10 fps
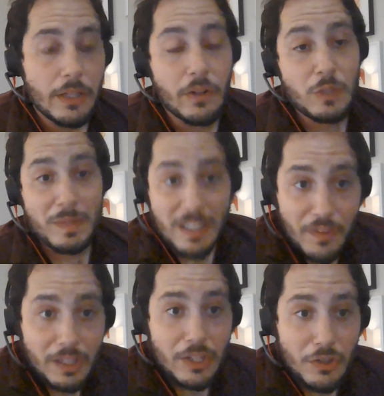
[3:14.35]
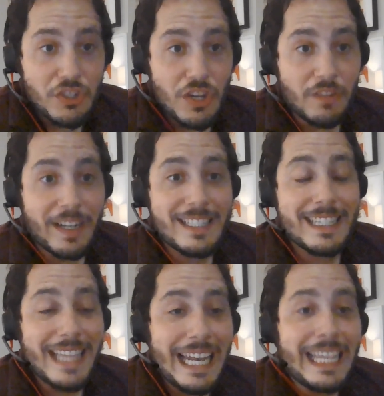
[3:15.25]
And specifically, you can generate
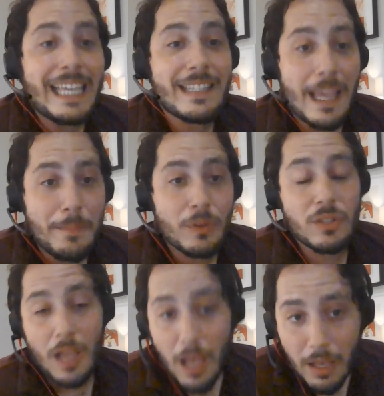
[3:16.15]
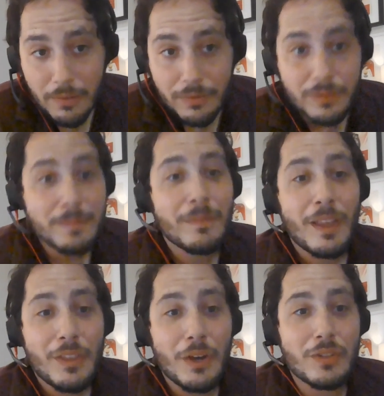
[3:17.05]
synthetic examples of
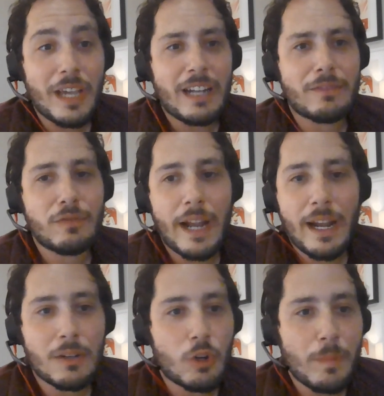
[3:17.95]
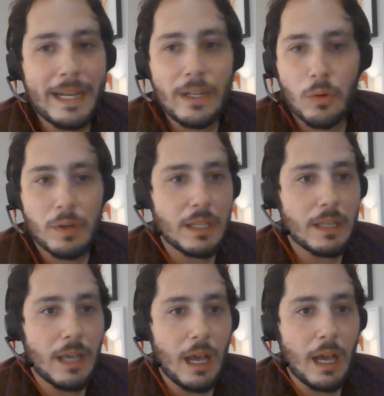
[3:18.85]
those kind of rare or
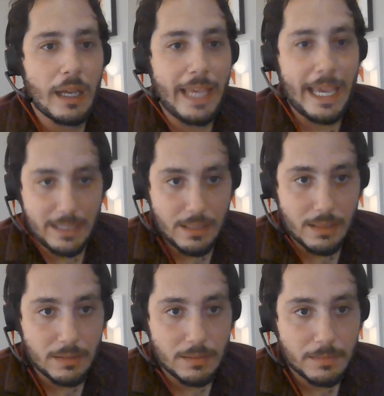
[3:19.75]
minority cases.